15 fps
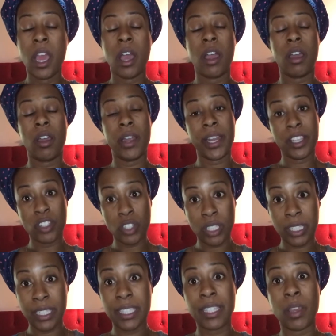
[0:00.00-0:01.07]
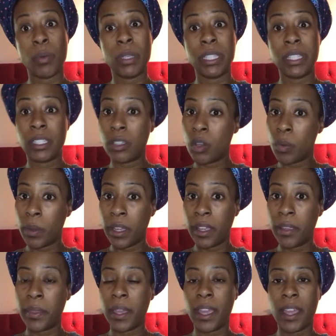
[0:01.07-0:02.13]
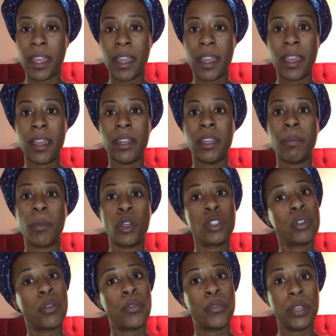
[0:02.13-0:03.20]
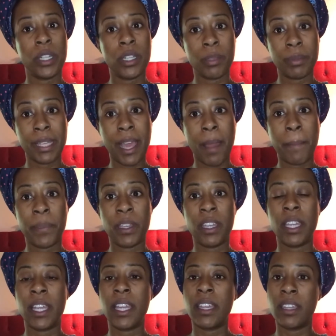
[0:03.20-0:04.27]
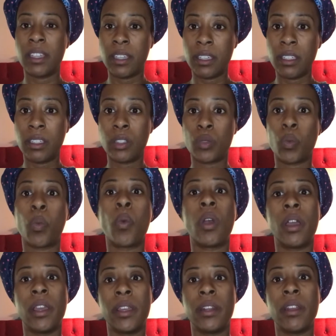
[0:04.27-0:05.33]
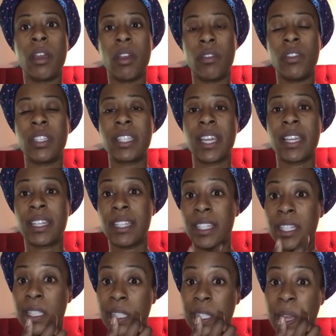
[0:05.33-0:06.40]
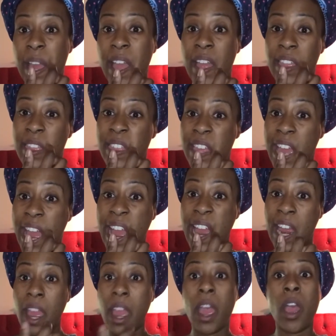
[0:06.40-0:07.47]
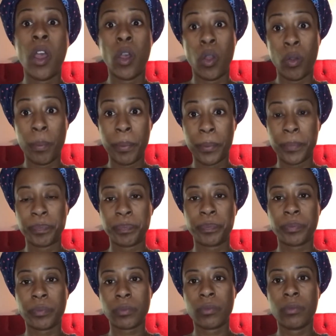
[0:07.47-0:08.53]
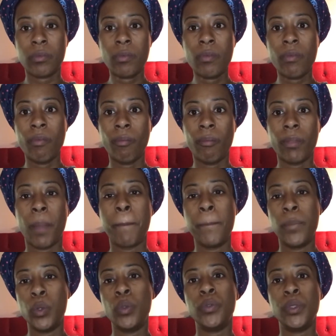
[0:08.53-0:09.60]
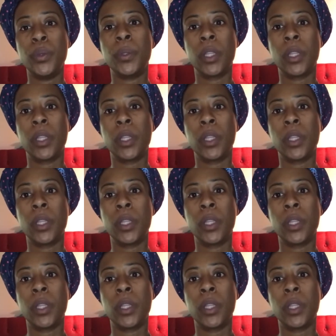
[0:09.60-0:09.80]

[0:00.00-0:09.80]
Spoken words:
our anxiousness that we deal with, and emotional freedom tapping is one of the techniques that help move you